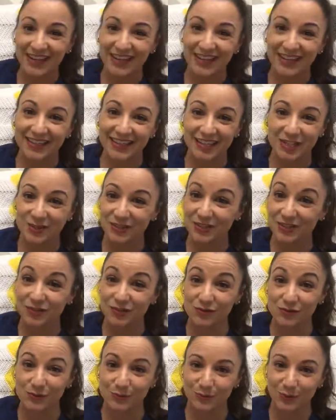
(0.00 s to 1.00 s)
And that's because
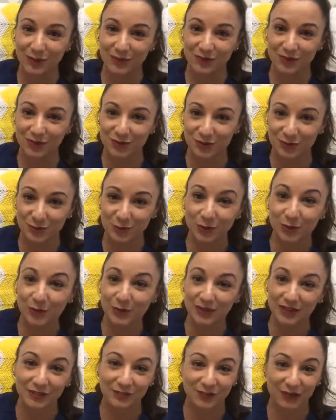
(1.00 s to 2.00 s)
those beavers will poop
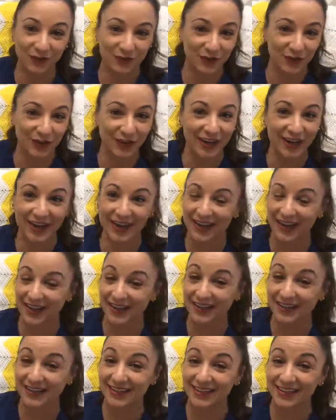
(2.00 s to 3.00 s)
in the river
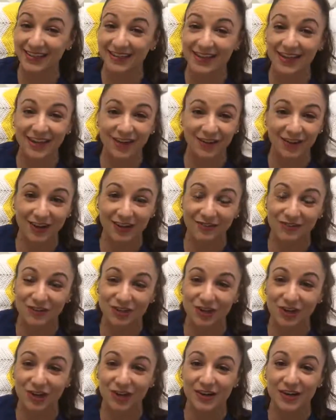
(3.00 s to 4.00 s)
and they'll have
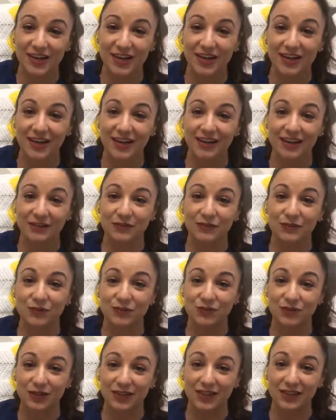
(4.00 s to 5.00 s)
Giardia. And if you
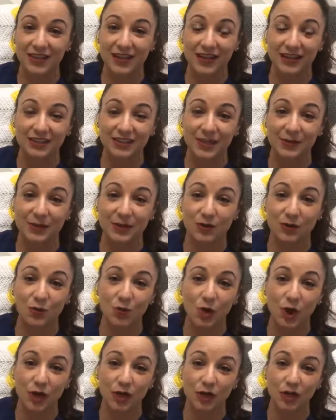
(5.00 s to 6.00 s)
drink that contaminated
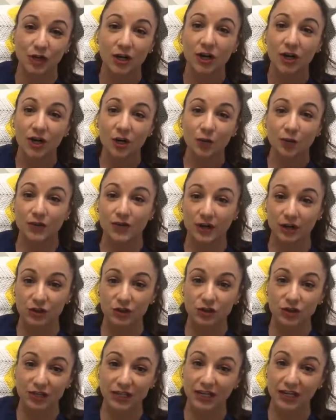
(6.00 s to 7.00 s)
water without
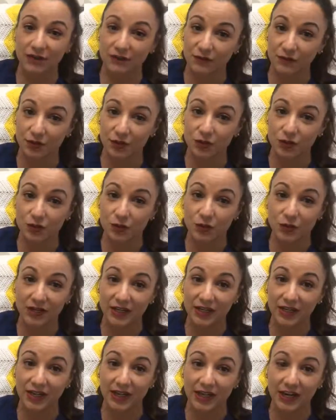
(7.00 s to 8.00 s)
treating it first, you
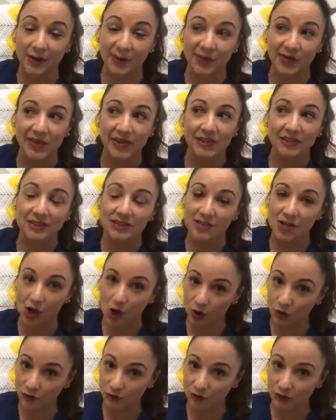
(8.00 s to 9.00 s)
can get it. This is
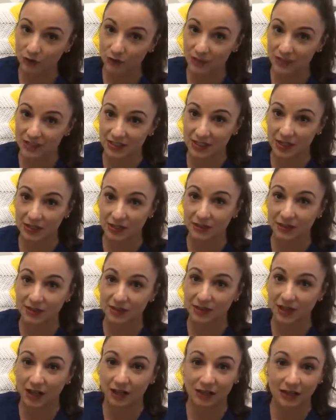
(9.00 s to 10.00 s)
also the reason
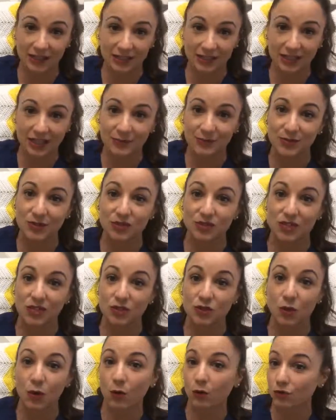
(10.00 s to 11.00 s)
a lot of times they'll say
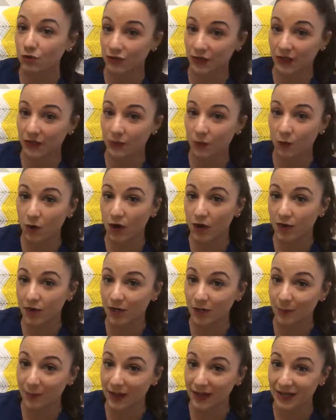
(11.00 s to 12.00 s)
don't drink the water
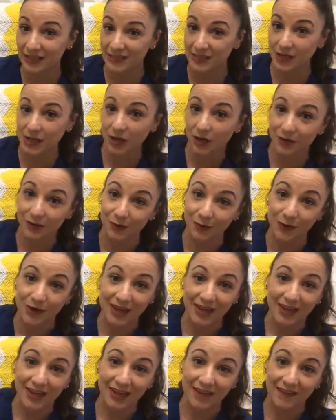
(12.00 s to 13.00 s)
in Mexico.
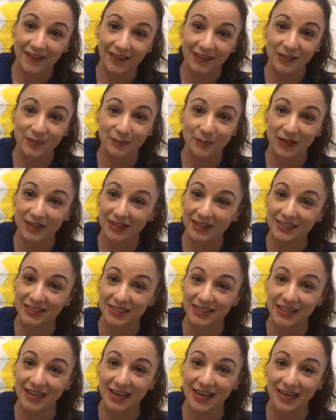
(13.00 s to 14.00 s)
And that's because,
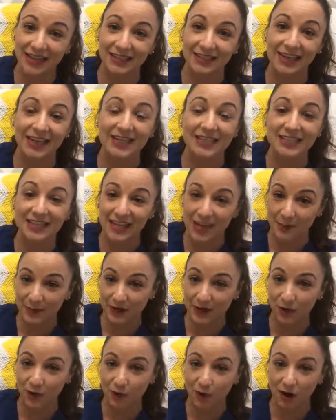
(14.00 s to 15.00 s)
again,
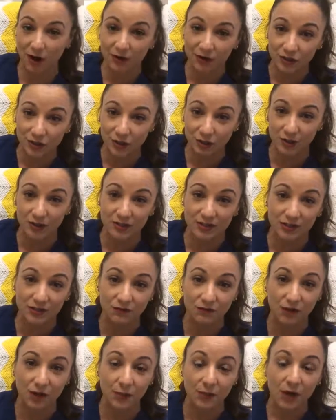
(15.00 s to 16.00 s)
contaminated water sources
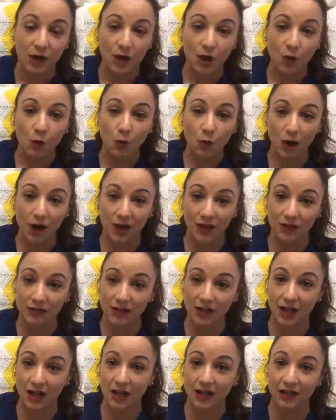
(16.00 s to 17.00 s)
from
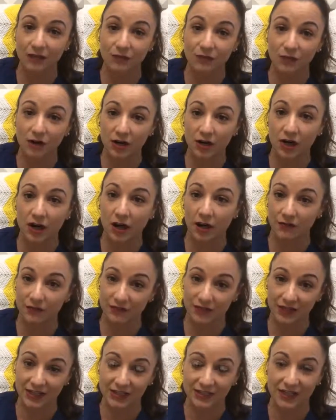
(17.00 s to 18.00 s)
wildlife, runoff,
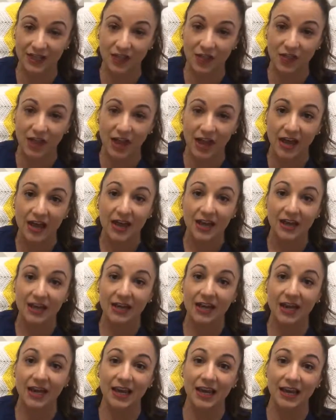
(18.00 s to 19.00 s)
things like that
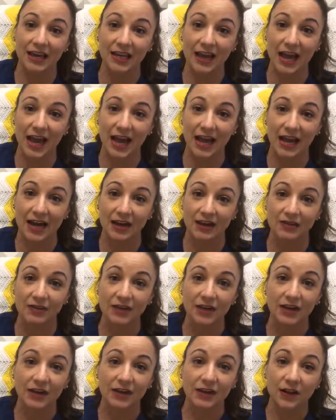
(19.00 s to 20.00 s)
can have
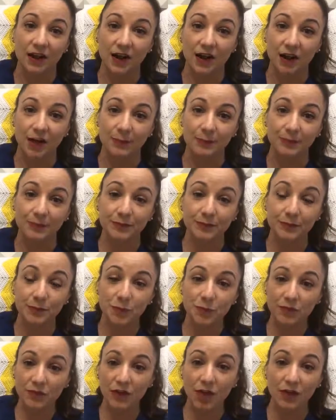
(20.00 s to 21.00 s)

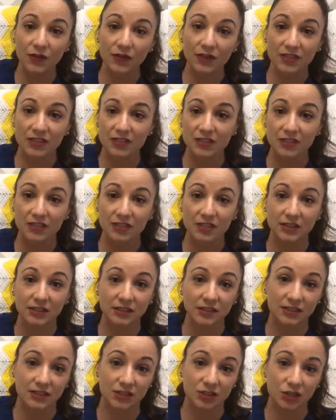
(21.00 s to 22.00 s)
this
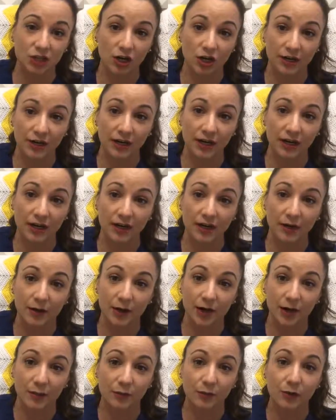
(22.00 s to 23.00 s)

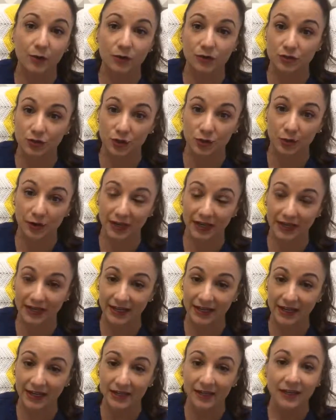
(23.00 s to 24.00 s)
Giardia protozoa
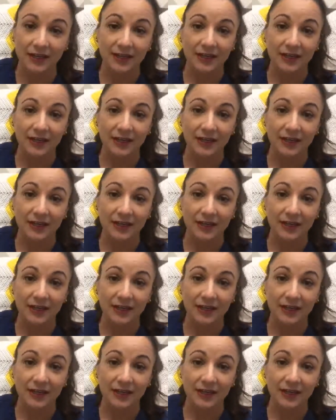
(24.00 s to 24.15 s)
in it.